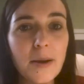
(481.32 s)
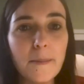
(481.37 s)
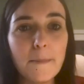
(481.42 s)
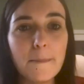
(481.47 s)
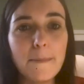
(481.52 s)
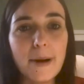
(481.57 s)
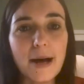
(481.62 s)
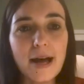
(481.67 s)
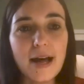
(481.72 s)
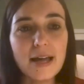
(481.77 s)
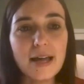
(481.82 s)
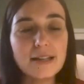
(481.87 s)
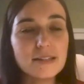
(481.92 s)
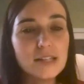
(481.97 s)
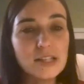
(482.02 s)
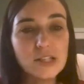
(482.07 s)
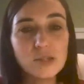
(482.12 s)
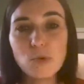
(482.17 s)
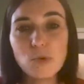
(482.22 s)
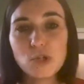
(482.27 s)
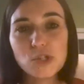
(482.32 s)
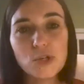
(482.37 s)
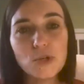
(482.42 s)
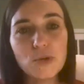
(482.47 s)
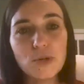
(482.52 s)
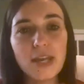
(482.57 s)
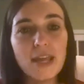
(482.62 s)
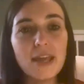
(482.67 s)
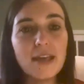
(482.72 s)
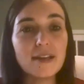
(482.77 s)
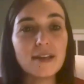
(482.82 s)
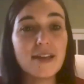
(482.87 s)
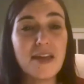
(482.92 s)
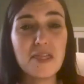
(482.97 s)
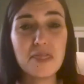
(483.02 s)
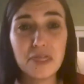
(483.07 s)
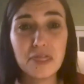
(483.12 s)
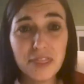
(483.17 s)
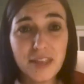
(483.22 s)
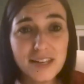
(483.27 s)
but this was unique
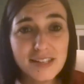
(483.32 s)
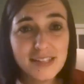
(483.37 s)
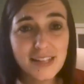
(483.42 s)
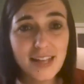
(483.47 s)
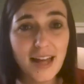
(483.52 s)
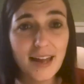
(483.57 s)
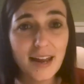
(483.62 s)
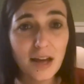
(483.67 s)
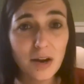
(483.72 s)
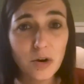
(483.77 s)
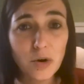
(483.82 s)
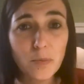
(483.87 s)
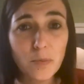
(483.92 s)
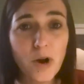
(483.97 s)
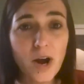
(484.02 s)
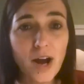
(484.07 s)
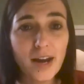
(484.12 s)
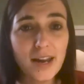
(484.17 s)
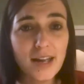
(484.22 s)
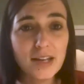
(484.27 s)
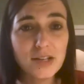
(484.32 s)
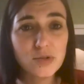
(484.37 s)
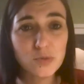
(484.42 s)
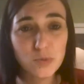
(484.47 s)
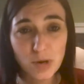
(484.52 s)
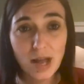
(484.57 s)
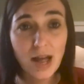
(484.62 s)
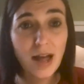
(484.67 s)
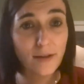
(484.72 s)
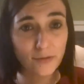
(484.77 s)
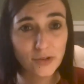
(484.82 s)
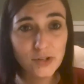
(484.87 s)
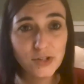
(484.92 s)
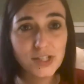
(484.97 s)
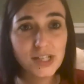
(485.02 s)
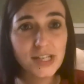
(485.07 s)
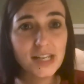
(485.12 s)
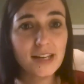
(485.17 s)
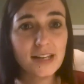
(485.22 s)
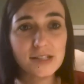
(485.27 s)
and thanks god at hope college we have
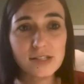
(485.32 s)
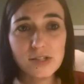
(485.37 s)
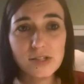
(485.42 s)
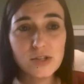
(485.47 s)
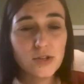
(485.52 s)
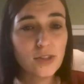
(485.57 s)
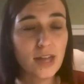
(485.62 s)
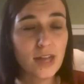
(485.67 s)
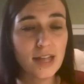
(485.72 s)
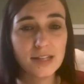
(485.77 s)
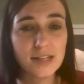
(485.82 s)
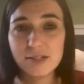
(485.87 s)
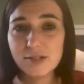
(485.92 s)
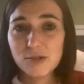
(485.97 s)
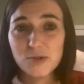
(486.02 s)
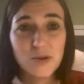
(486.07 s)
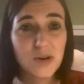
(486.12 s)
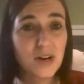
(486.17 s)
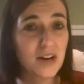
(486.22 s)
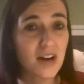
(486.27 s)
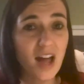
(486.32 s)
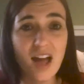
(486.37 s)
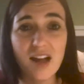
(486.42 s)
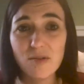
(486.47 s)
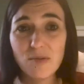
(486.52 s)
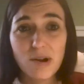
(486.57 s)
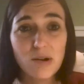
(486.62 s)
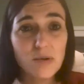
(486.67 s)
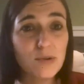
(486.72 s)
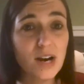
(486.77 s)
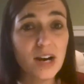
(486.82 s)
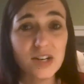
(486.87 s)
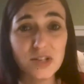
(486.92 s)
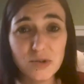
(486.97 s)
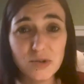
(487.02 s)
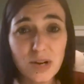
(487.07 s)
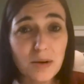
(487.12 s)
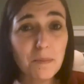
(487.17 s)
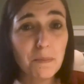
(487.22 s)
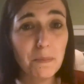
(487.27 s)
unique students you are not regular you
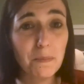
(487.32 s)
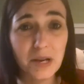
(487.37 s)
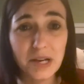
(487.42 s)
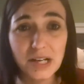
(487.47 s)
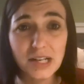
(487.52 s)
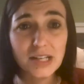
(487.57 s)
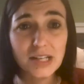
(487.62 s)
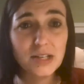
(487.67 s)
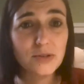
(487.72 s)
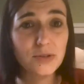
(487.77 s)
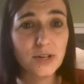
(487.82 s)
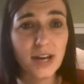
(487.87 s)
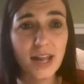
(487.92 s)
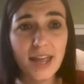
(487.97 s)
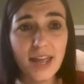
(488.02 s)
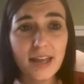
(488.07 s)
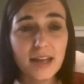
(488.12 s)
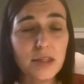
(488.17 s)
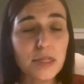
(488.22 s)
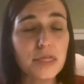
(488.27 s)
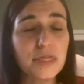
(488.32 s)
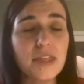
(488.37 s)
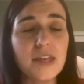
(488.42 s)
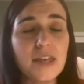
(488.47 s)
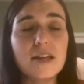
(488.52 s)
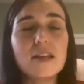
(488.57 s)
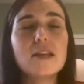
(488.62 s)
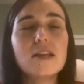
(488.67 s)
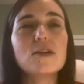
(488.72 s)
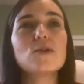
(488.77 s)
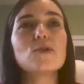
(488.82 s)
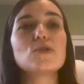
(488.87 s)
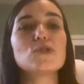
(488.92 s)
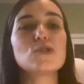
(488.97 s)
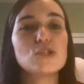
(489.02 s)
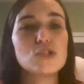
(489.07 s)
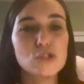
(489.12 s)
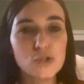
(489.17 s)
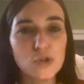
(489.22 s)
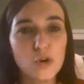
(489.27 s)
are very unique thank you
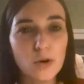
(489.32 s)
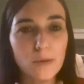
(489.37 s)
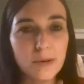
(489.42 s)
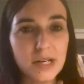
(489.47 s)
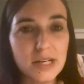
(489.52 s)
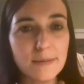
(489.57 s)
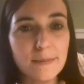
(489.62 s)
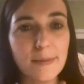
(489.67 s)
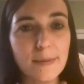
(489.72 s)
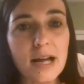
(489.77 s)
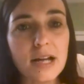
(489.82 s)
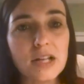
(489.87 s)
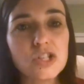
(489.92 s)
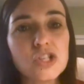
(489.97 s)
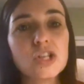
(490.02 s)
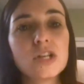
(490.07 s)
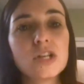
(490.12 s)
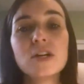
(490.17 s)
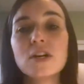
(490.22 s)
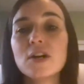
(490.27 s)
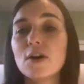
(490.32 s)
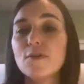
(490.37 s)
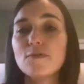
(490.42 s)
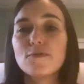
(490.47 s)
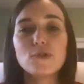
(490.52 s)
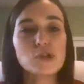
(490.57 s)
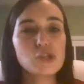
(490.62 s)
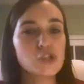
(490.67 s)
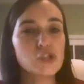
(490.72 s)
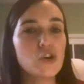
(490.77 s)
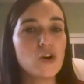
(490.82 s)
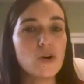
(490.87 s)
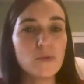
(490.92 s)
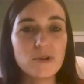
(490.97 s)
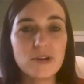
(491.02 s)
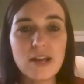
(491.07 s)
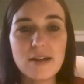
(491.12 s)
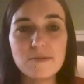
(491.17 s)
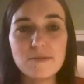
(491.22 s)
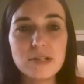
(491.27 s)
so very much for
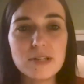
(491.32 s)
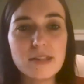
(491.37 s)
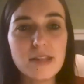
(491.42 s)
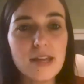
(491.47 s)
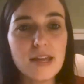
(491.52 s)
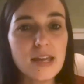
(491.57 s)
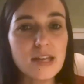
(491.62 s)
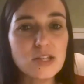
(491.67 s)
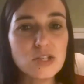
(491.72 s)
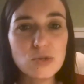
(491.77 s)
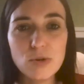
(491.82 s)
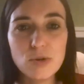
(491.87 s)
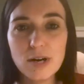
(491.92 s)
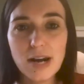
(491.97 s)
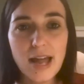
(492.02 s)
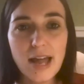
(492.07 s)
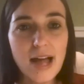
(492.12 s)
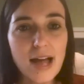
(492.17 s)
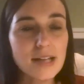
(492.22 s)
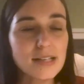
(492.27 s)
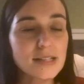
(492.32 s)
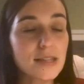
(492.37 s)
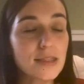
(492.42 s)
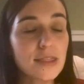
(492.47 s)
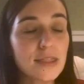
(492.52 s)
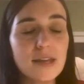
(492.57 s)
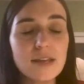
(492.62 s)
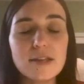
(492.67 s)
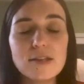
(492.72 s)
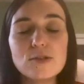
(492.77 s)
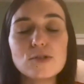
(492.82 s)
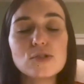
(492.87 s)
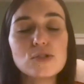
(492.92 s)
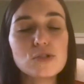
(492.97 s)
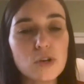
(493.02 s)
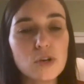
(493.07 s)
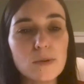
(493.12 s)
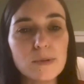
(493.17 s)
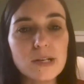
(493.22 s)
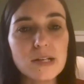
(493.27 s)
showing every day to class thank you
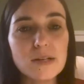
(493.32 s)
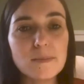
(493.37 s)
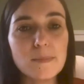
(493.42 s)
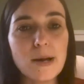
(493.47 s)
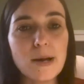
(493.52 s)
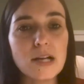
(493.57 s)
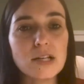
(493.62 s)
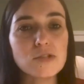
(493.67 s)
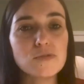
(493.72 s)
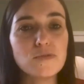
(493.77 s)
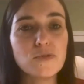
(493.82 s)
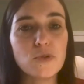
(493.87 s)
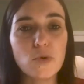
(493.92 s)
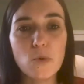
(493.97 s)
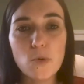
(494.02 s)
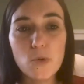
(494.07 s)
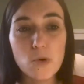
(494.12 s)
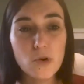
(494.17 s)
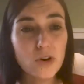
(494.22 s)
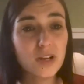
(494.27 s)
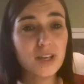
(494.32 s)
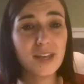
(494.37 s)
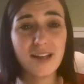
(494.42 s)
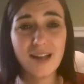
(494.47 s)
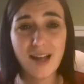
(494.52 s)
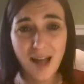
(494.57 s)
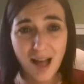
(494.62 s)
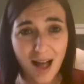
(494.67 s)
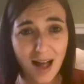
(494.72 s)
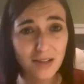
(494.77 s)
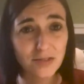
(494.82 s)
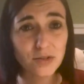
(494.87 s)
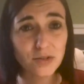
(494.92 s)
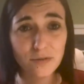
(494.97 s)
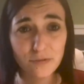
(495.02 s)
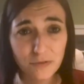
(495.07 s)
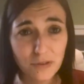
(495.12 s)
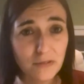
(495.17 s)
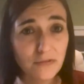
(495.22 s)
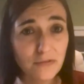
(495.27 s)
so very much for working
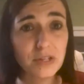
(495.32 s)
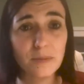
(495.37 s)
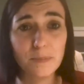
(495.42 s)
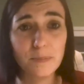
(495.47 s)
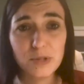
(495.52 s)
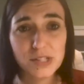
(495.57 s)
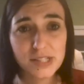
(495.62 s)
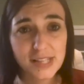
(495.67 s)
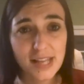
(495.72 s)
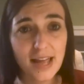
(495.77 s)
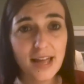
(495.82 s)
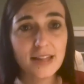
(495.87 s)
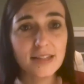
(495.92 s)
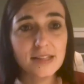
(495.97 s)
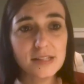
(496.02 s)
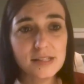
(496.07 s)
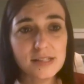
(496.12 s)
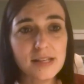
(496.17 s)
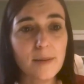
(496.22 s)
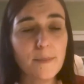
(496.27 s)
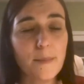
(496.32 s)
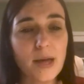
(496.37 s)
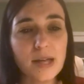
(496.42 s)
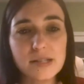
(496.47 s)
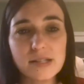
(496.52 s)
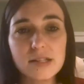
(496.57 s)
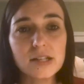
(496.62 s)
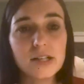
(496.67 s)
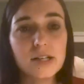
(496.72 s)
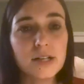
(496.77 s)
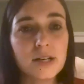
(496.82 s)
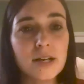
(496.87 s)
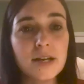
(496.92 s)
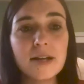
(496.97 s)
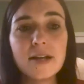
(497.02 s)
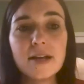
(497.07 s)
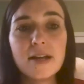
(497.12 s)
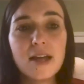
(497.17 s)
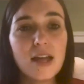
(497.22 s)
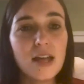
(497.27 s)
150% this semester
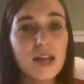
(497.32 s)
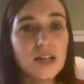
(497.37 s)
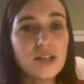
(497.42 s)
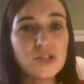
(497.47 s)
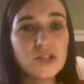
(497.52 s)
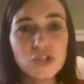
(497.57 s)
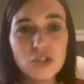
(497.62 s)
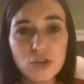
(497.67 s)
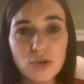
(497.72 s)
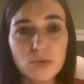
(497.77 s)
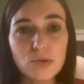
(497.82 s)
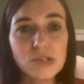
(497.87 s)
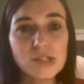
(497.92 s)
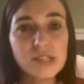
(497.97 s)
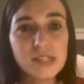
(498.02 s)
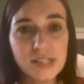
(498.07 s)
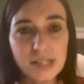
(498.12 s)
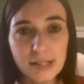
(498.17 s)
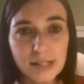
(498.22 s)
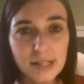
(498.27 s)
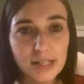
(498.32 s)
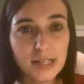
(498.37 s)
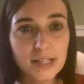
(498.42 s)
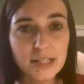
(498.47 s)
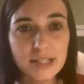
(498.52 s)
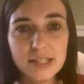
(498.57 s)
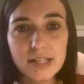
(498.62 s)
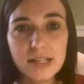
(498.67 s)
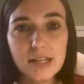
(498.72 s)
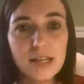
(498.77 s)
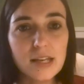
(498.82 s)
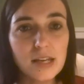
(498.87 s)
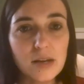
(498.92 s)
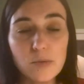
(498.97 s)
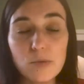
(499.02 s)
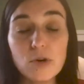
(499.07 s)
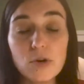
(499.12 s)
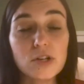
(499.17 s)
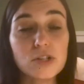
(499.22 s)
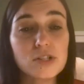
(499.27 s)
and you're resilient it
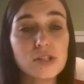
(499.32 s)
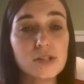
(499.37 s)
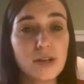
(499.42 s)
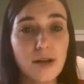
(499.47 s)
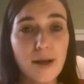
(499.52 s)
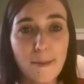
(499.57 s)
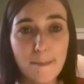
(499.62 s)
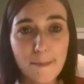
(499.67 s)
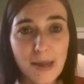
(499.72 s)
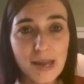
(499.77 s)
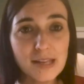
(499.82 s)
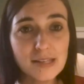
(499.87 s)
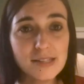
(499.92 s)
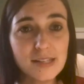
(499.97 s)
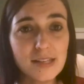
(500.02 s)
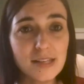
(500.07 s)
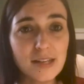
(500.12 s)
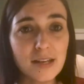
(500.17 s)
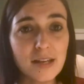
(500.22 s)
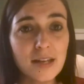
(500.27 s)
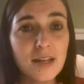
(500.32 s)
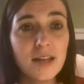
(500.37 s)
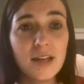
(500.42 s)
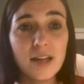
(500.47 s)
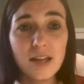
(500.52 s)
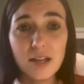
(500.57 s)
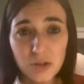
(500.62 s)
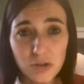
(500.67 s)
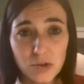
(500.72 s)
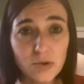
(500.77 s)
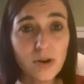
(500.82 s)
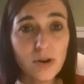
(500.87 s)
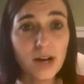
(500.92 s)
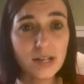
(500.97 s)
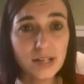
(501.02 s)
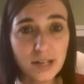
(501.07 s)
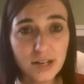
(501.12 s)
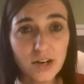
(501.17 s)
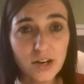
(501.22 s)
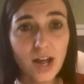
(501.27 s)
was amazing and you are
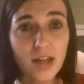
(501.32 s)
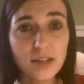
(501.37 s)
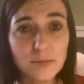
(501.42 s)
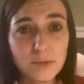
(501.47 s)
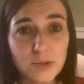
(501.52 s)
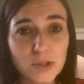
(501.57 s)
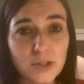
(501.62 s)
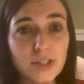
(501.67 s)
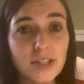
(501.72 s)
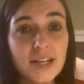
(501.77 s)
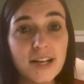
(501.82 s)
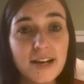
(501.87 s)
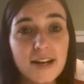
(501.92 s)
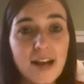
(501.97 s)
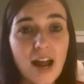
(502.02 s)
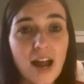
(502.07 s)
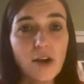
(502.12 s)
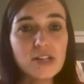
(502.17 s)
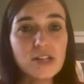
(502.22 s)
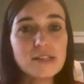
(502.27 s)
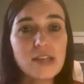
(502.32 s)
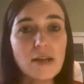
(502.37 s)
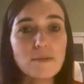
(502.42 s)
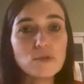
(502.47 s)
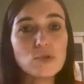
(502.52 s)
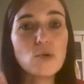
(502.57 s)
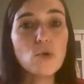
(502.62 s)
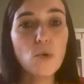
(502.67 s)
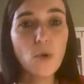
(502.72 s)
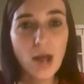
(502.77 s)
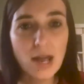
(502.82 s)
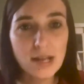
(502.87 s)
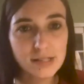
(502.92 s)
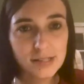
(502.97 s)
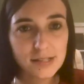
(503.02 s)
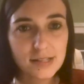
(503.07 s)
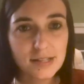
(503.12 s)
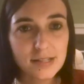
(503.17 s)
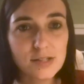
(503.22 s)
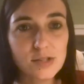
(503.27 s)
incredible now it's time to
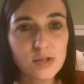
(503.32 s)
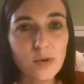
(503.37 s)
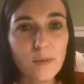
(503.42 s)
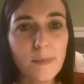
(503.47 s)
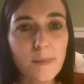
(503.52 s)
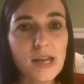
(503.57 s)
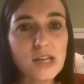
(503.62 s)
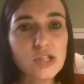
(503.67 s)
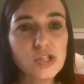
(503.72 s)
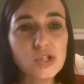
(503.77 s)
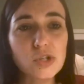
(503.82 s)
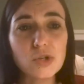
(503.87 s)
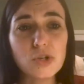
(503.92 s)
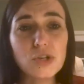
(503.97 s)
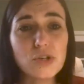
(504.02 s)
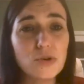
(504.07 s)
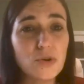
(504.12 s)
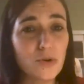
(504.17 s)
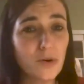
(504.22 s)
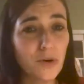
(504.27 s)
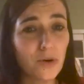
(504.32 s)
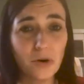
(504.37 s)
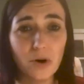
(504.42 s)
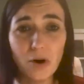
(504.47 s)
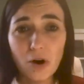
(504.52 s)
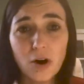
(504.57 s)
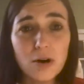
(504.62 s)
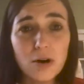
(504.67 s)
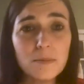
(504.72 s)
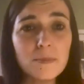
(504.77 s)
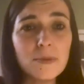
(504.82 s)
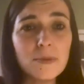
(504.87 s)
rest so make sure you go home